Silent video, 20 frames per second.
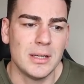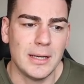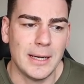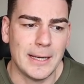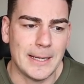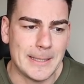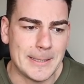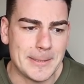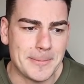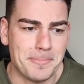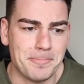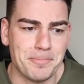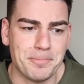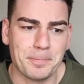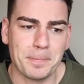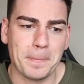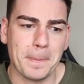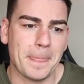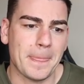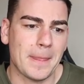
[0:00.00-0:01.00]

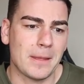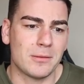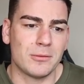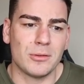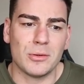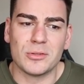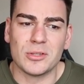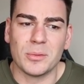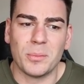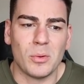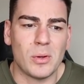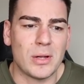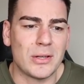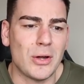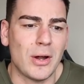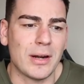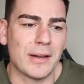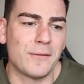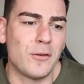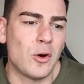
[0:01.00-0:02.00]
Um, used the ball at
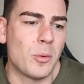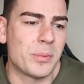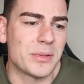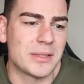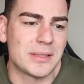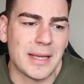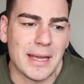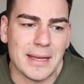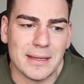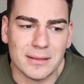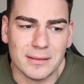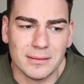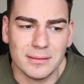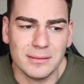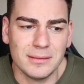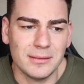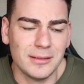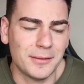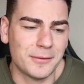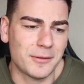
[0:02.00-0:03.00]
ninety-four percent
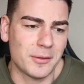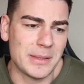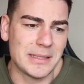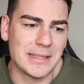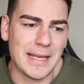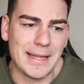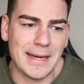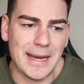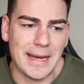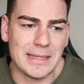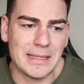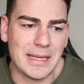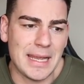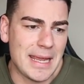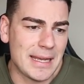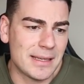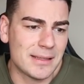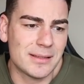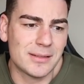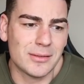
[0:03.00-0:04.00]
from his eighteen
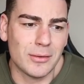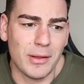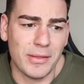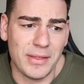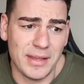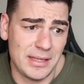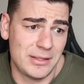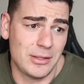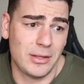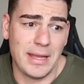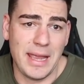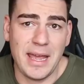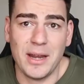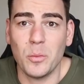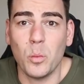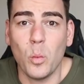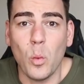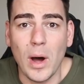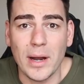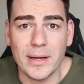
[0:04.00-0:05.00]
kicks. So I think he's only
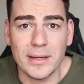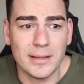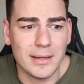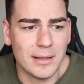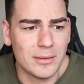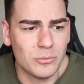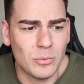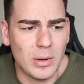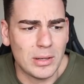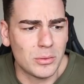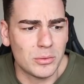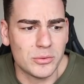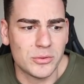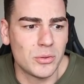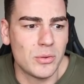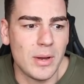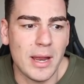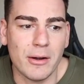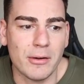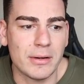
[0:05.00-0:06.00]
had one, one or
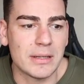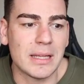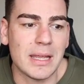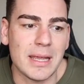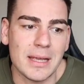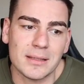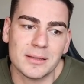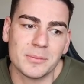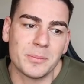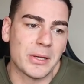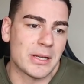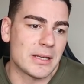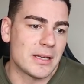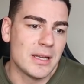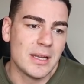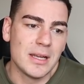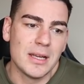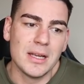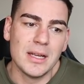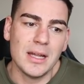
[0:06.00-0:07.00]
two errant kicks. But...
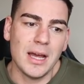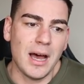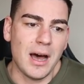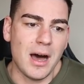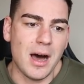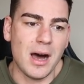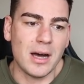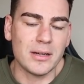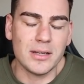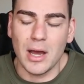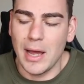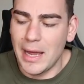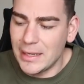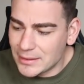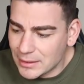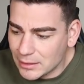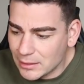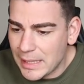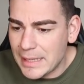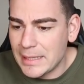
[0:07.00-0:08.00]
Uh, no,
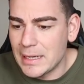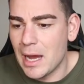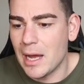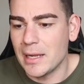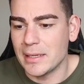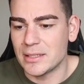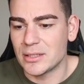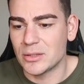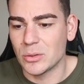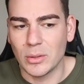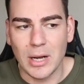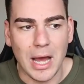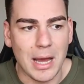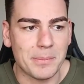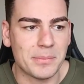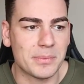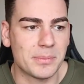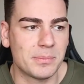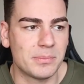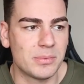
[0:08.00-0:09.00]
as a leader, he stood
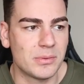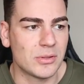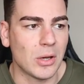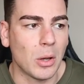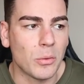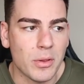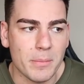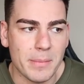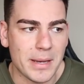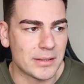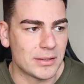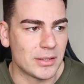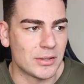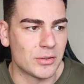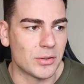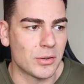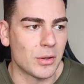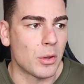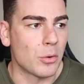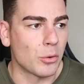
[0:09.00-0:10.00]
up, sold the
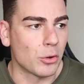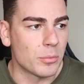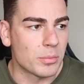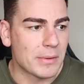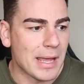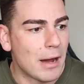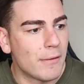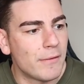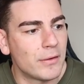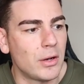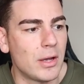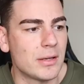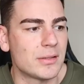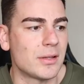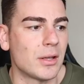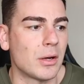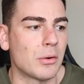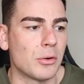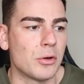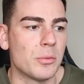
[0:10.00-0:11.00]
message to the group,
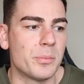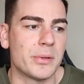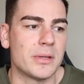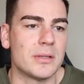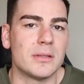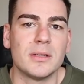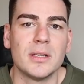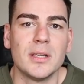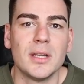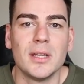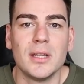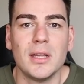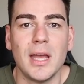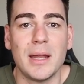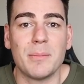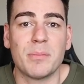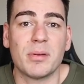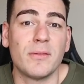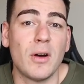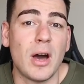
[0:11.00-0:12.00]
galvanised the group, and
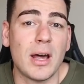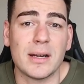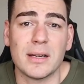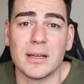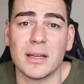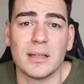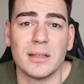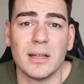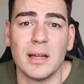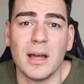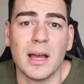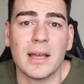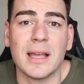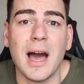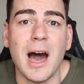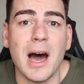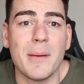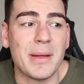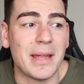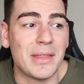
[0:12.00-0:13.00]
and provided a, a
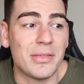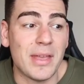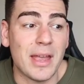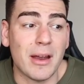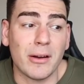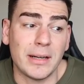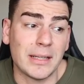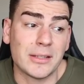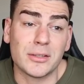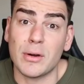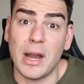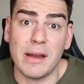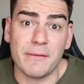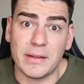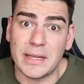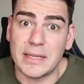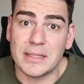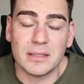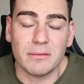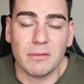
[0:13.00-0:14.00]
calm head there, and that's great
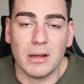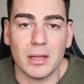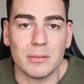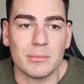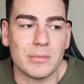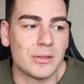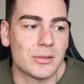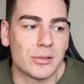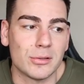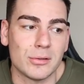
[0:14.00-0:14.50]
for his development